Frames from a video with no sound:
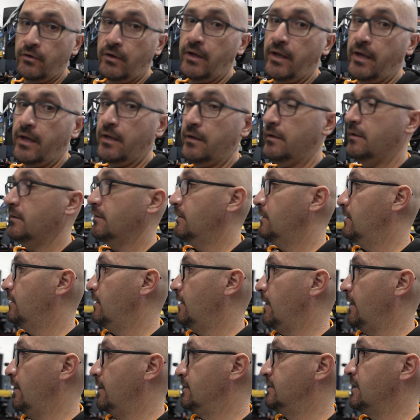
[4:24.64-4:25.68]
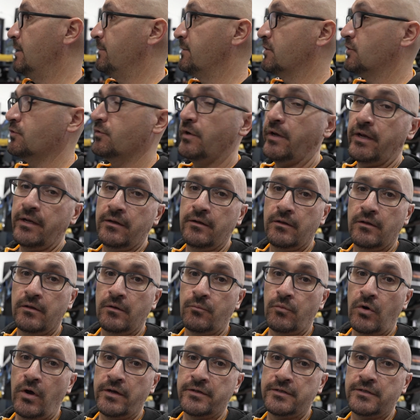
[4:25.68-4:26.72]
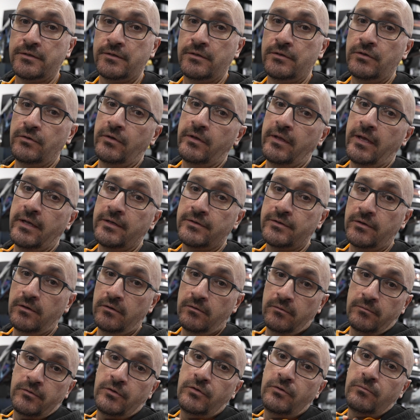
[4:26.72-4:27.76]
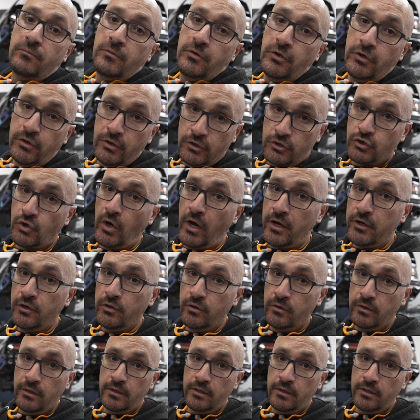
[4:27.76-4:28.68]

ahead and demonstrate the process of doing that. So you could try and do